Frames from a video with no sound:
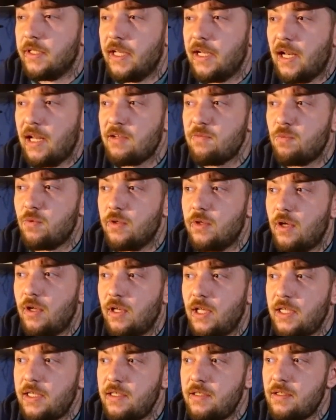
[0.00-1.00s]
then last but
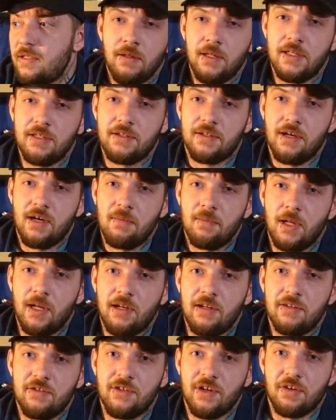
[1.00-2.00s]
not least, it's time,
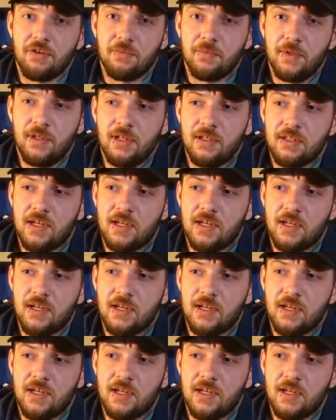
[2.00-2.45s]
ladies and gentlemen, let's